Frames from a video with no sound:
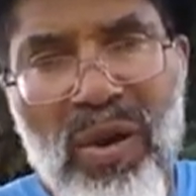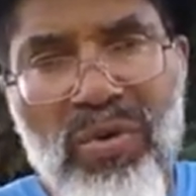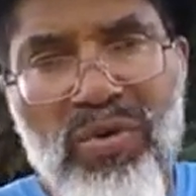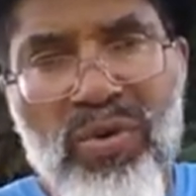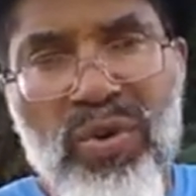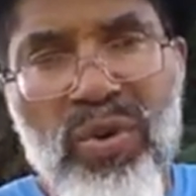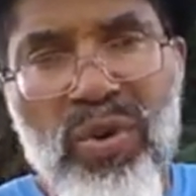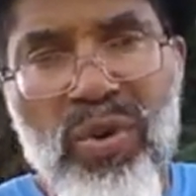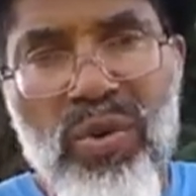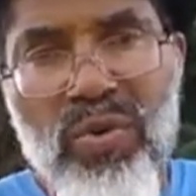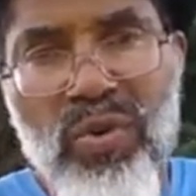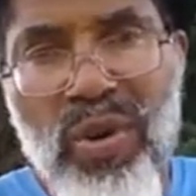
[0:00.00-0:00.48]

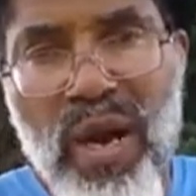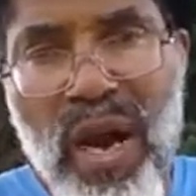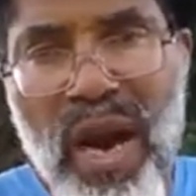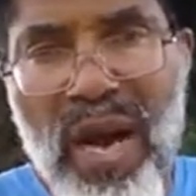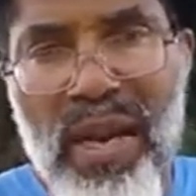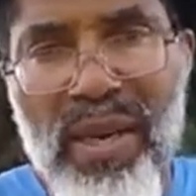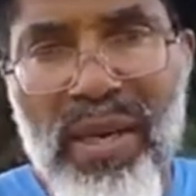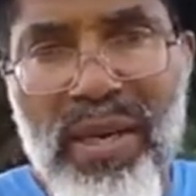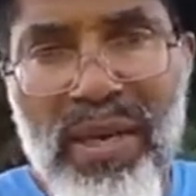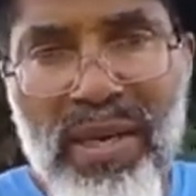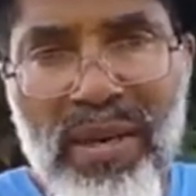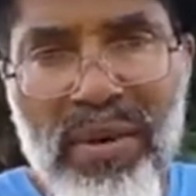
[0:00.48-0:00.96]

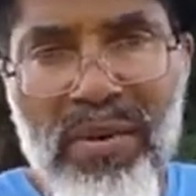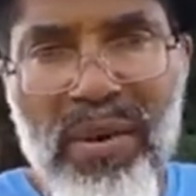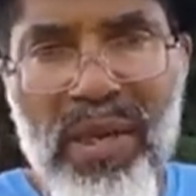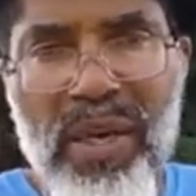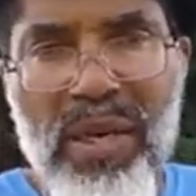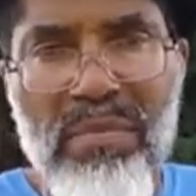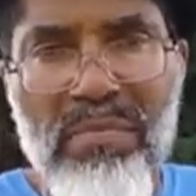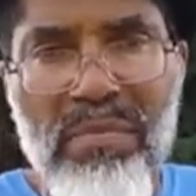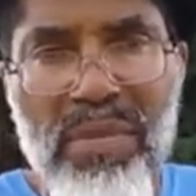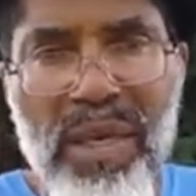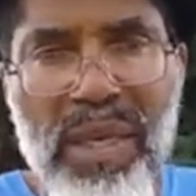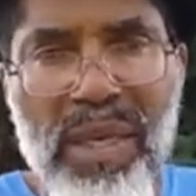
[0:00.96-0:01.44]
Torah
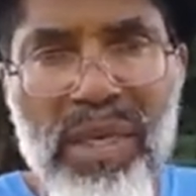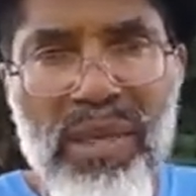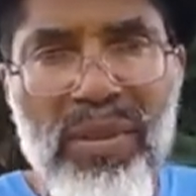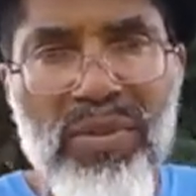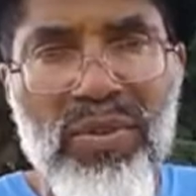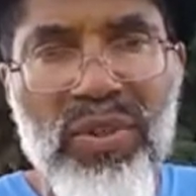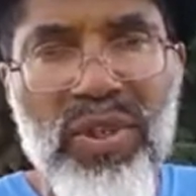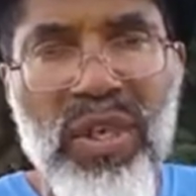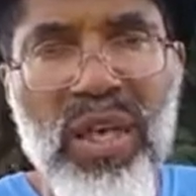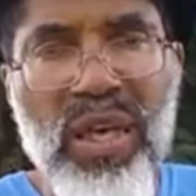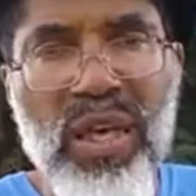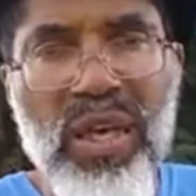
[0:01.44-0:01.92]
literally
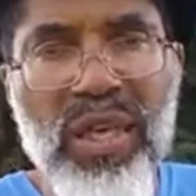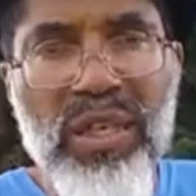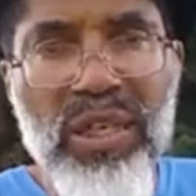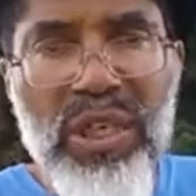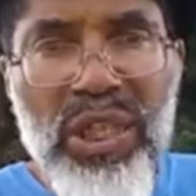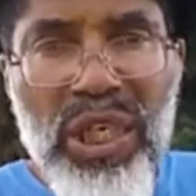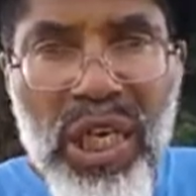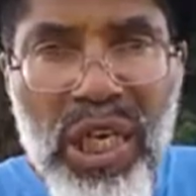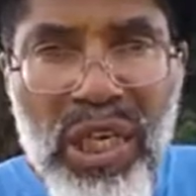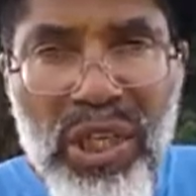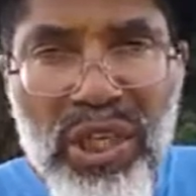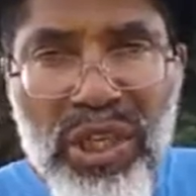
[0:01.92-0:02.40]
means
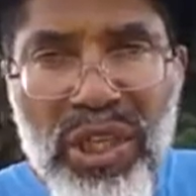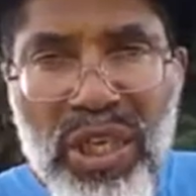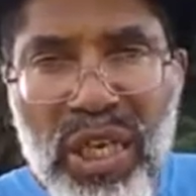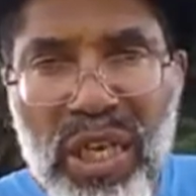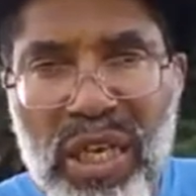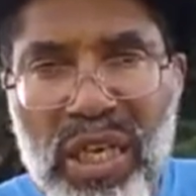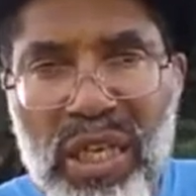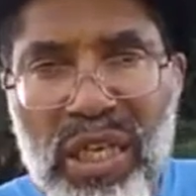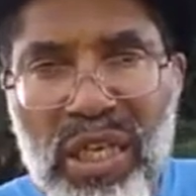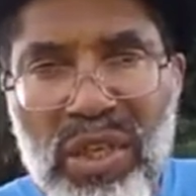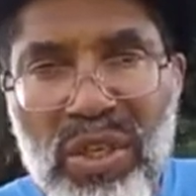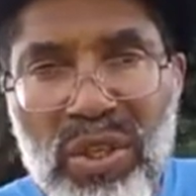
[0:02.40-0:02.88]

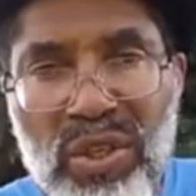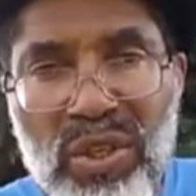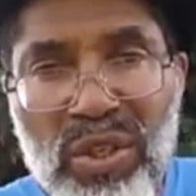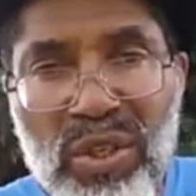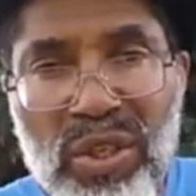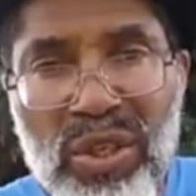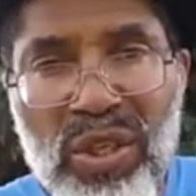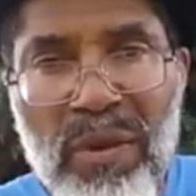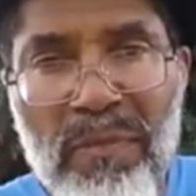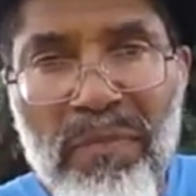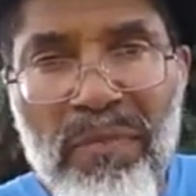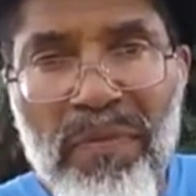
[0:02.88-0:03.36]

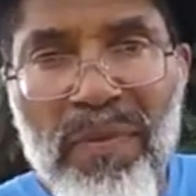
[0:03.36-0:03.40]
teachings.